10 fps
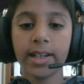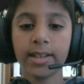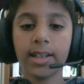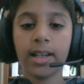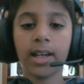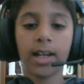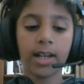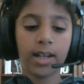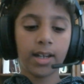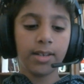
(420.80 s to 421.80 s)
it
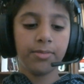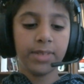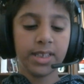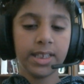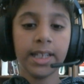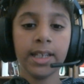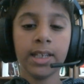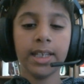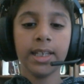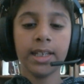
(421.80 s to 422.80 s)
with the
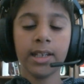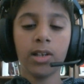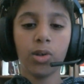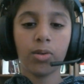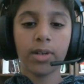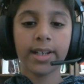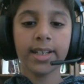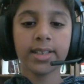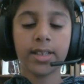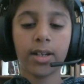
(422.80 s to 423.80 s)
e
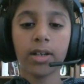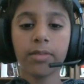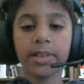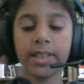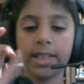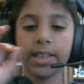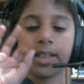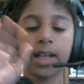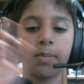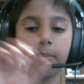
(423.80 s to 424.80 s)
lowercase, not with the e
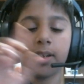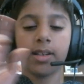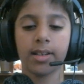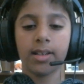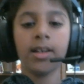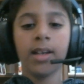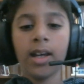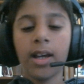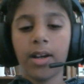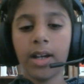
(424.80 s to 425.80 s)
capital,
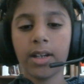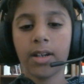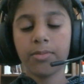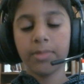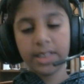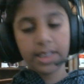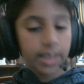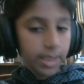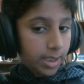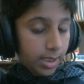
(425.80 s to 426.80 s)
not with the
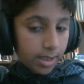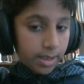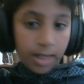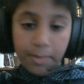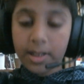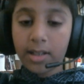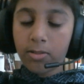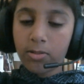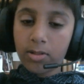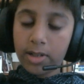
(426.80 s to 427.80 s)
e capital
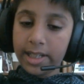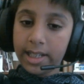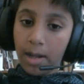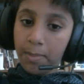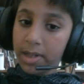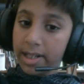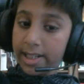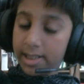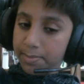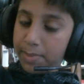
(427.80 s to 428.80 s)
or e
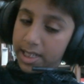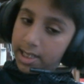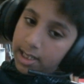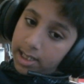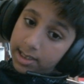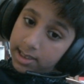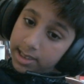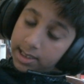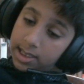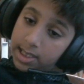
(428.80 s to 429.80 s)
uppercase, because
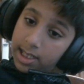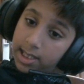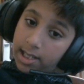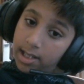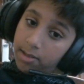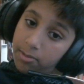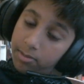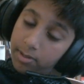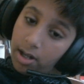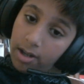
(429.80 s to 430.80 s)
it's still
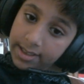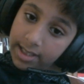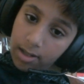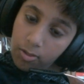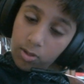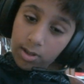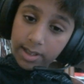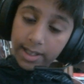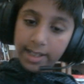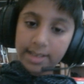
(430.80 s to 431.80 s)
not gonna
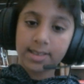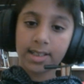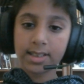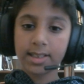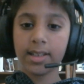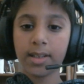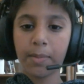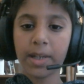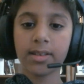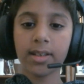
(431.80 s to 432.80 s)
work, and it's gonna say the
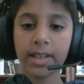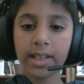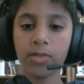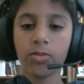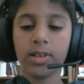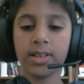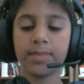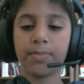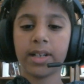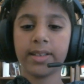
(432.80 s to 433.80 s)
method equals
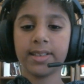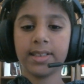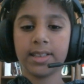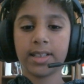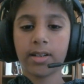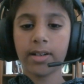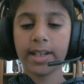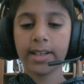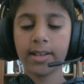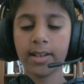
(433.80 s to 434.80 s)
parentheses
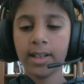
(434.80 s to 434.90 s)
string